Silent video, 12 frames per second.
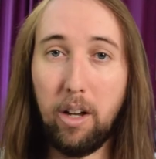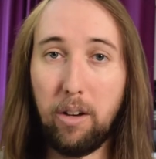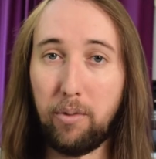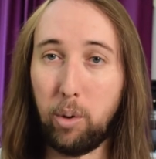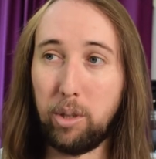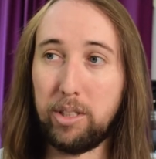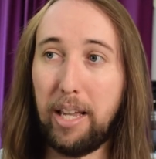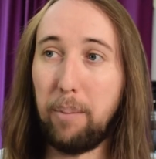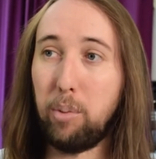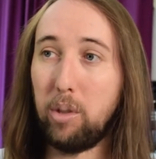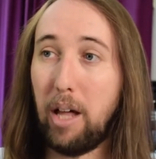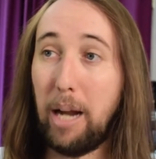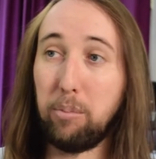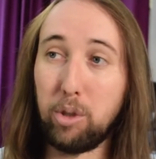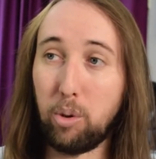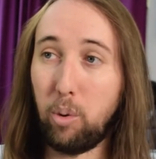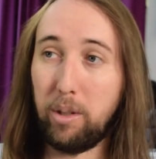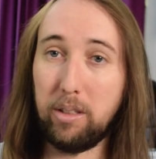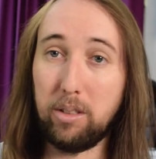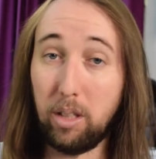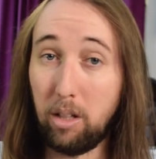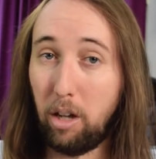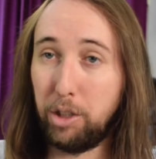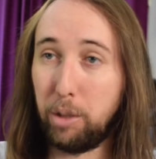For example, I'm recording to
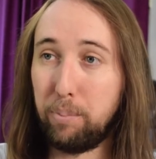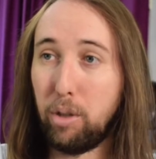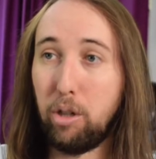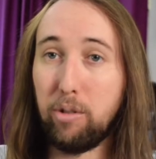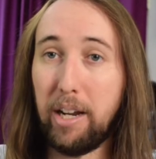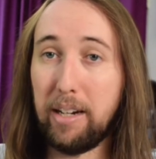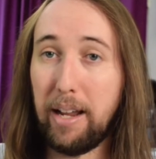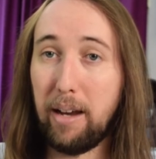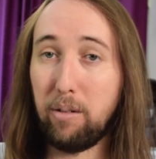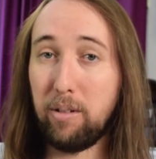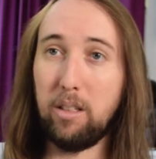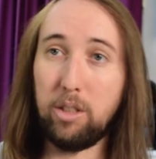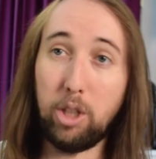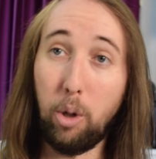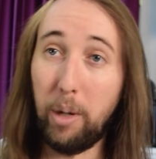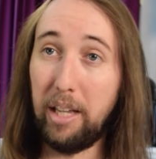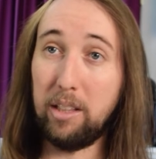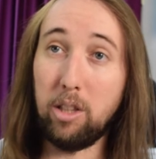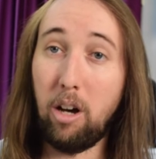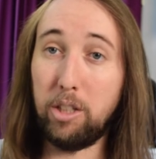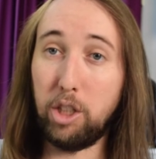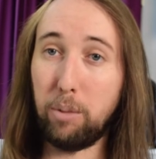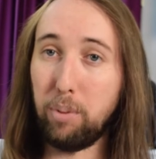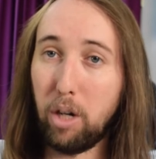Logic Pro right now. So in
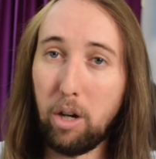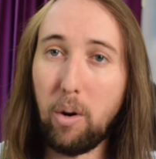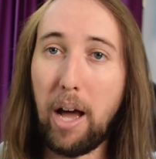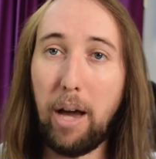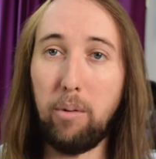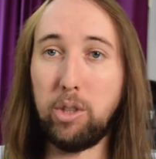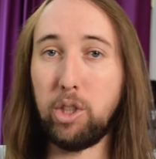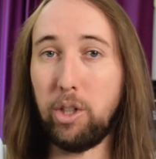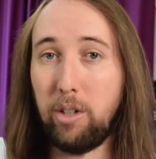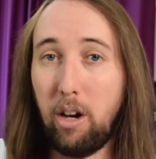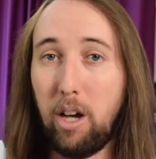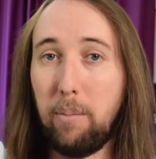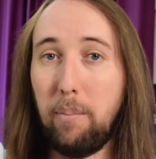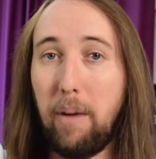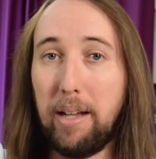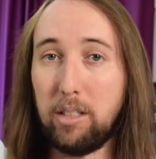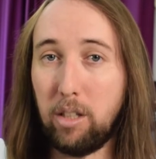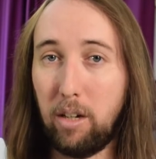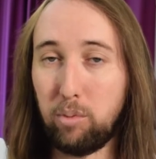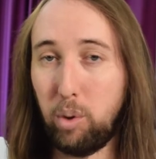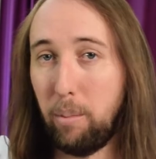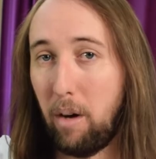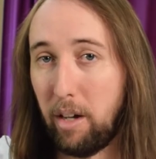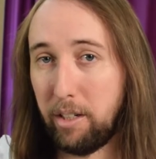Logic Pro, I would turn on my software
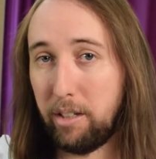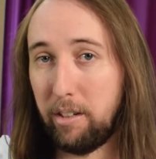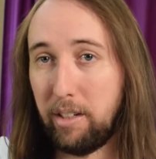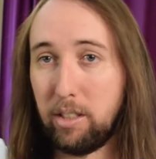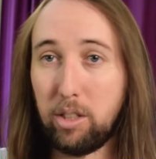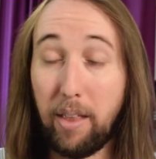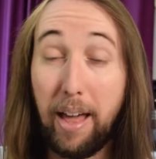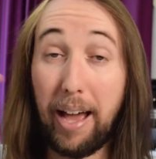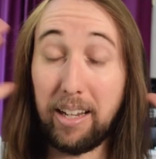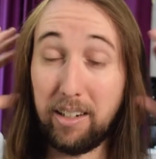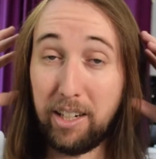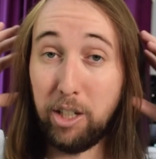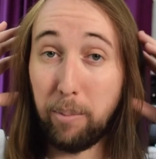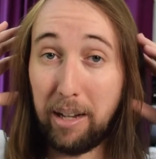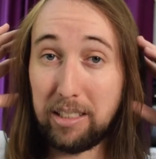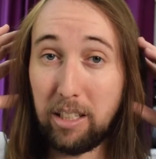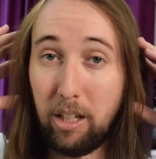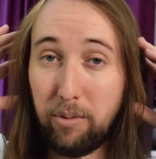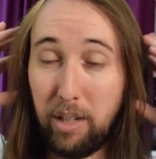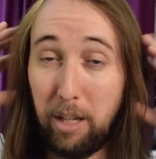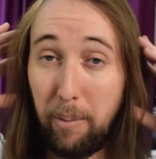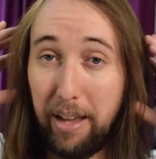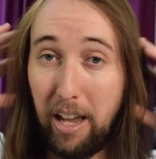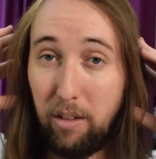monitoring so that I could hear myself in
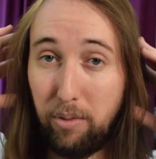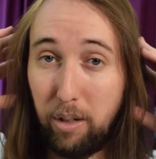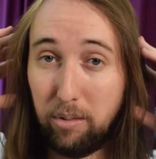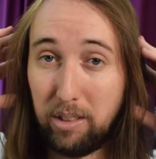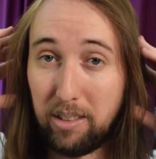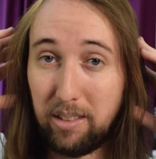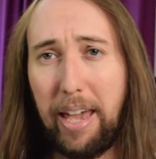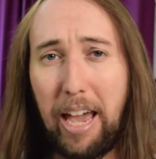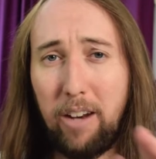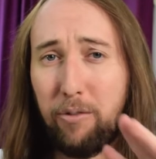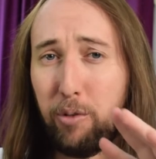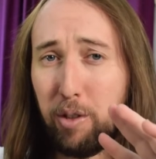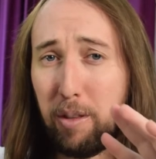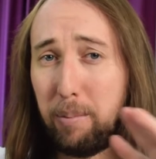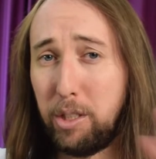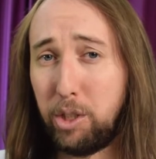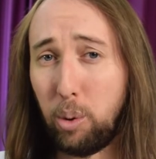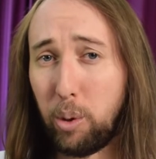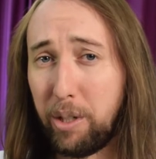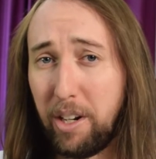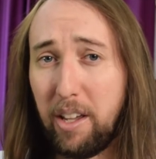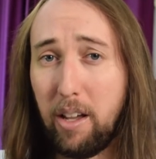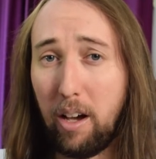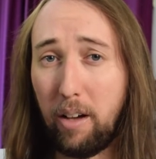my headphones. And for the
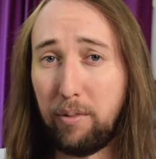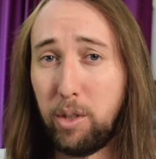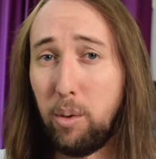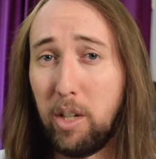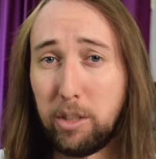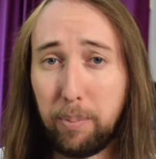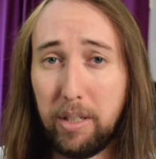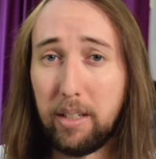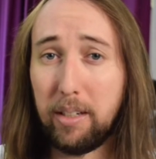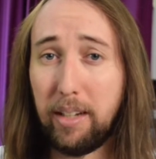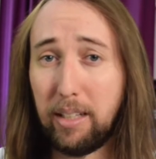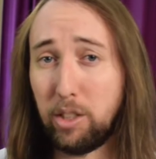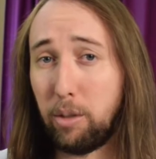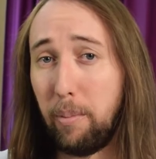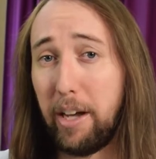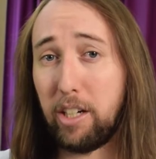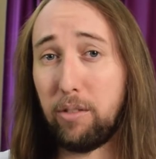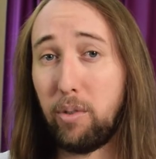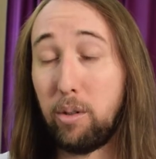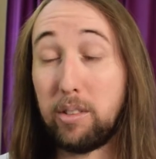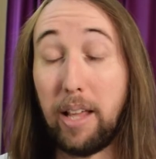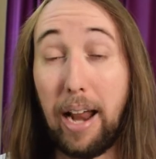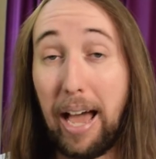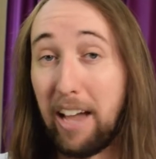majority of USB condenser microphones
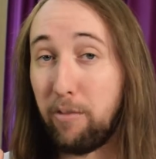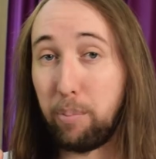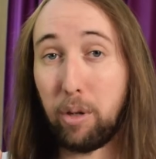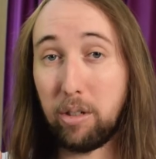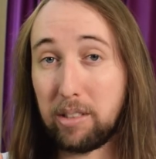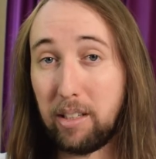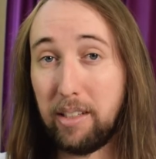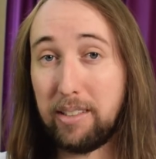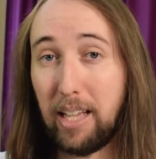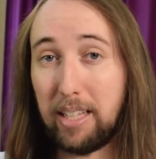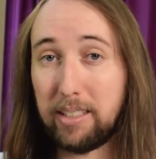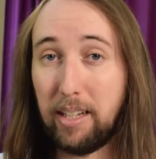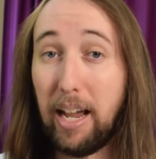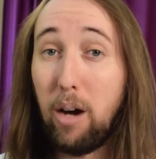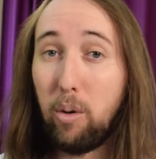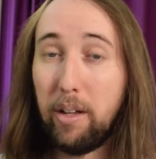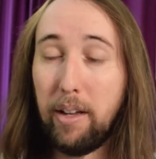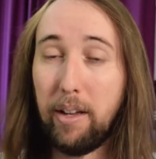that I've personally tested out,